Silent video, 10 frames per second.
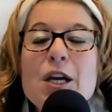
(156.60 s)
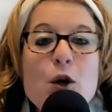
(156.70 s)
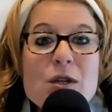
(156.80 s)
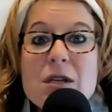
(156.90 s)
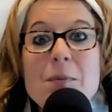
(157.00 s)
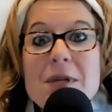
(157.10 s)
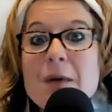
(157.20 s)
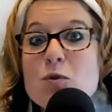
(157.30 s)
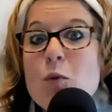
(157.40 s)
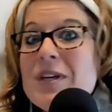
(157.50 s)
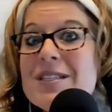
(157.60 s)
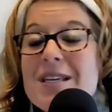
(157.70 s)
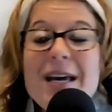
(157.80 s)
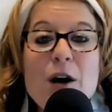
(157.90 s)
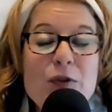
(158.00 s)
sometimes when we
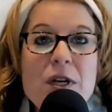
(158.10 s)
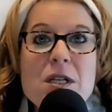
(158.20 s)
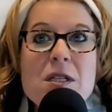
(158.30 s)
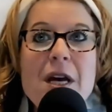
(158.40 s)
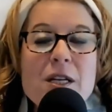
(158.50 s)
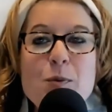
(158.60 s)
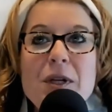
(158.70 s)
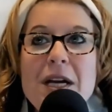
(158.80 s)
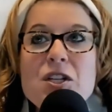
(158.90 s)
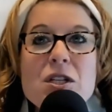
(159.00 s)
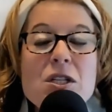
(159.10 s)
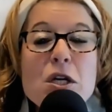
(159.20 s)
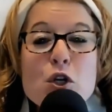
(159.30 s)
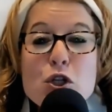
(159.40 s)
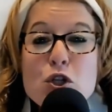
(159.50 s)
seek out these explanations,
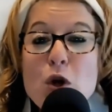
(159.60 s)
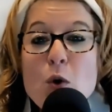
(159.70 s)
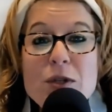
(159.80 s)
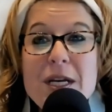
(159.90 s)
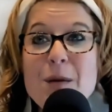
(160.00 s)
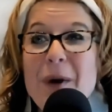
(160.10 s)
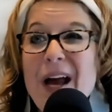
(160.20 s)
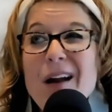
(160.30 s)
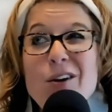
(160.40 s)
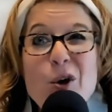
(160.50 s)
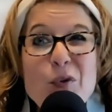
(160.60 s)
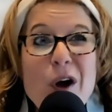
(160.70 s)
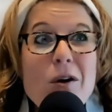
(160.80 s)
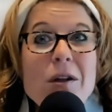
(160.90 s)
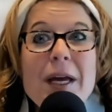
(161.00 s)
they're so deep. And I don't know if y'all
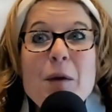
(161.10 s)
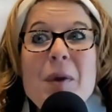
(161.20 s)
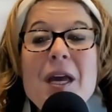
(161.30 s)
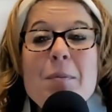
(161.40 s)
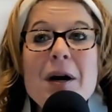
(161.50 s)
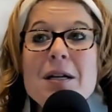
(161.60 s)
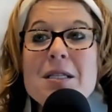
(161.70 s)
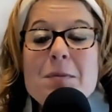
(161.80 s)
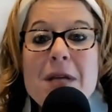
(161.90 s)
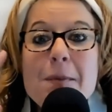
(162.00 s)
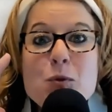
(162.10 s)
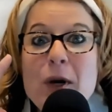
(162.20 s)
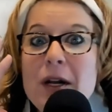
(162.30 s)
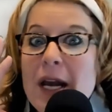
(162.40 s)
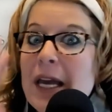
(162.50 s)
are like me, but sometimes
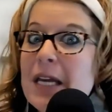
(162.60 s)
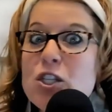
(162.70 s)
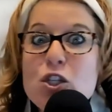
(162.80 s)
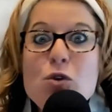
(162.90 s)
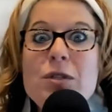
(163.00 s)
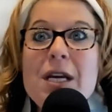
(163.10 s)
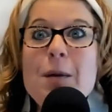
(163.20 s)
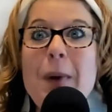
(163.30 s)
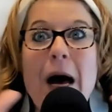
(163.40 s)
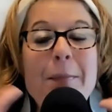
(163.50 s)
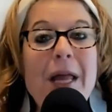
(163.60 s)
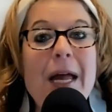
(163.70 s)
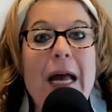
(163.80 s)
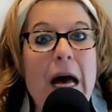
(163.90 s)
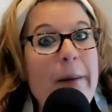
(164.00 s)
when it gets too deep, I'm like,
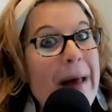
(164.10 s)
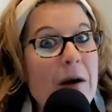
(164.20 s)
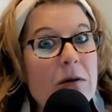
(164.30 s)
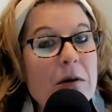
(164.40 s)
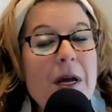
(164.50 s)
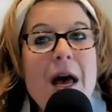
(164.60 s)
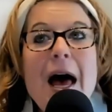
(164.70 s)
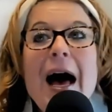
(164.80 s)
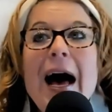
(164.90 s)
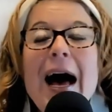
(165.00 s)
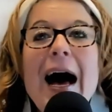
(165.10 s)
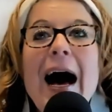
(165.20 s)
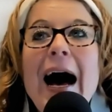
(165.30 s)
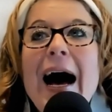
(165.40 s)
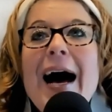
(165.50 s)
I'm out.
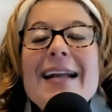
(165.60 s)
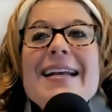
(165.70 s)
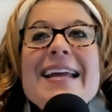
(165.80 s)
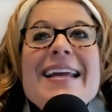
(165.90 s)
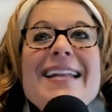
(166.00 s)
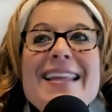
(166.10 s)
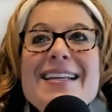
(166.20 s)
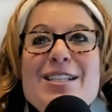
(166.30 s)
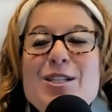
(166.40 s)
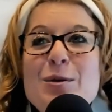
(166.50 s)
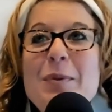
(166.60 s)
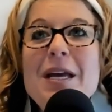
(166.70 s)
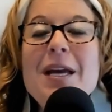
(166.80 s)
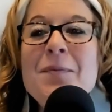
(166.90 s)
I need this to be